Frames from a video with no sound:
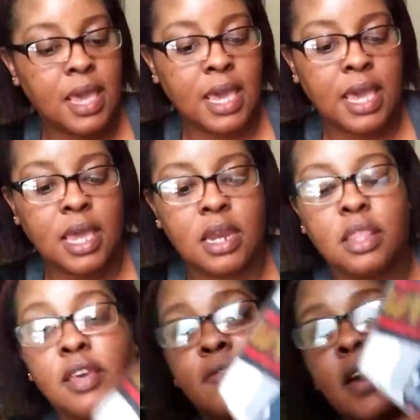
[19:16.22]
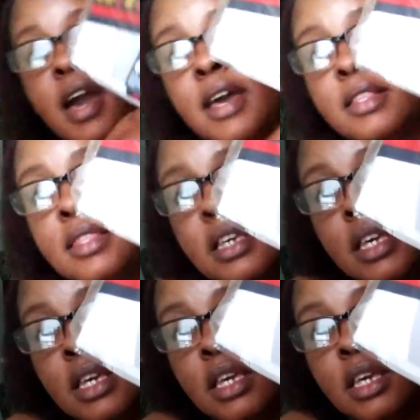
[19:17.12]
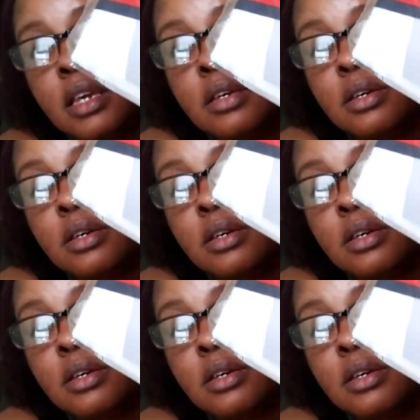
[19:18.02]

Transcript: And they've got the